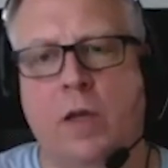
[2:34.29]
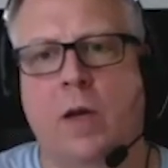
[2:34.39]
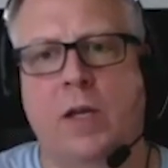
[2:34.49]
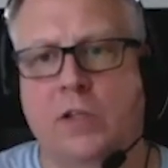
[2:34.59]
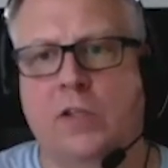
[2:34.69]
You know,
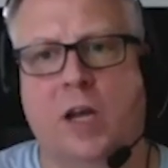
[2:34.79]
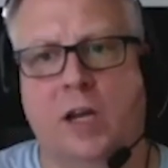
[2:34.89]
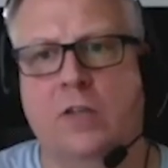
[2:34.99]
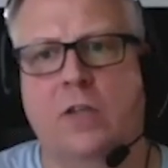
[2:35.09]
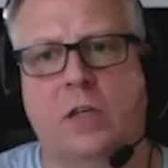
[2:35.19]
it's a
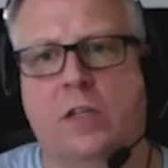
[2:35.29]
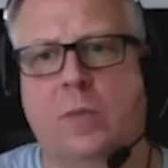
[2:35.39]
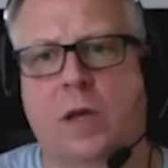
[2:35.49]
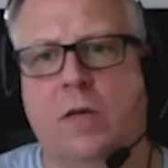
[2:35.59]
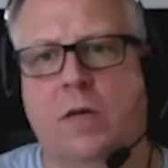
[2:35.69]
challenging
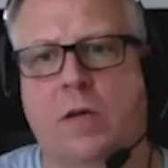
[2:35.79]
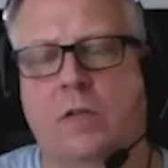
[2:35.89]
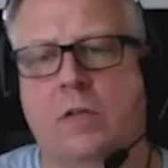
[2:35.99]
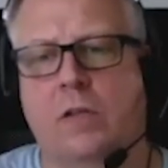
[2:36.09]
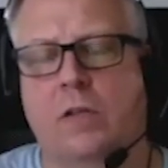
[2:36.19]

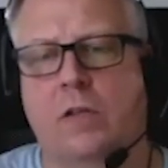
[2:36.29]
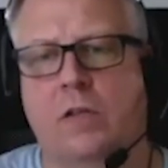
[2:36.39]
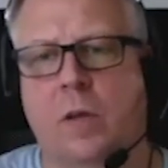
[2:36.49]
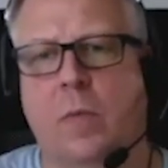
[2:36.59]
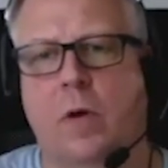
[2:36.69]
experience. There's
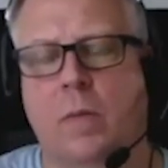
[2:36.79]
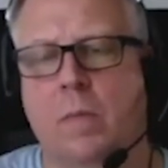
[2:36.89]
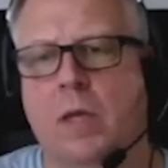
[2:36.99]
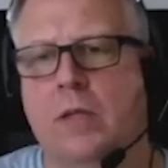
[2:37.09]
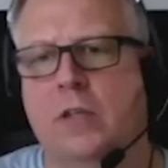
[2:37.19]
no point in
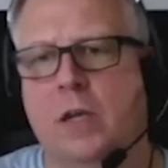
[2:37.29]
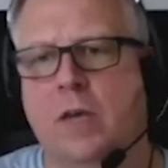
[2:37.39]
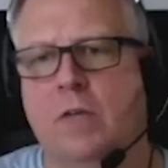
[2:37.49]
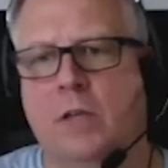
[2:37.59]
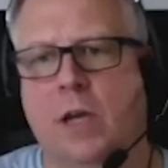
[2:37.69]
me sitting
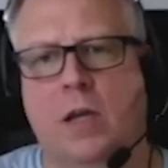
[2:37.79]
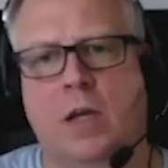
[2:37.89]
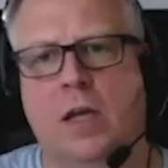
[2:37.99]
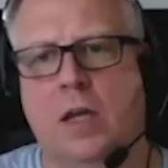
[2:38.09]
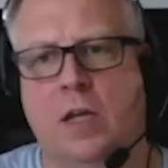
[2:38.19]
here and saying
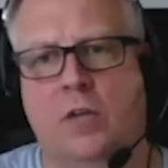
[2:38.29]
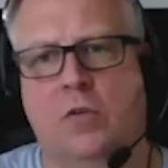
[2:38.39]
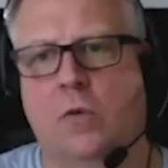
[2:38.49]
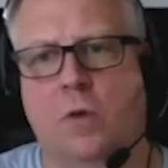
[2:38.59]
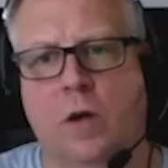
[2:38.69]
it's
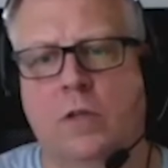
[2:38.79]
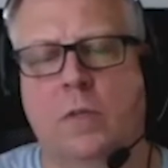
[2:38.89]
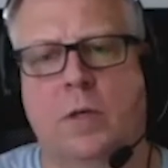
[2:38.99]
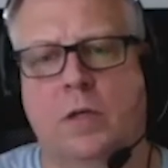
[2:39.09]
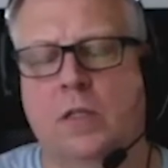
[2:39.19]
all rosy,
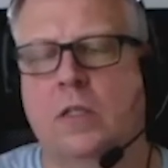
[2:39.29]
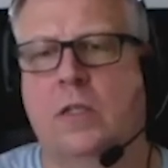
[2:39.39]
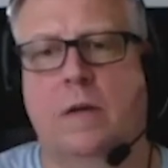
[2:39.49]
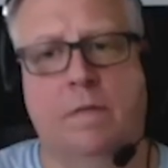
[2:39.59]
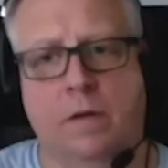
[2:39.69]
because it
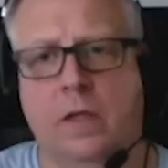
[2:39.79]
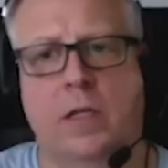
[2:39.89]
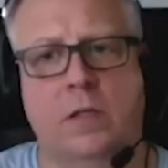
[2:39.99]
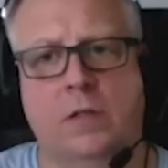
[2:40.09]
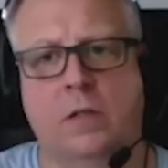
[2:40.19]
definitely
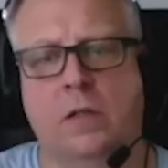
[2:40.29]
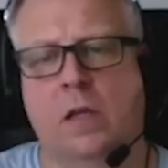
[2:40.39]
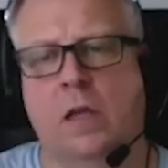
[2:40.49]
isn't.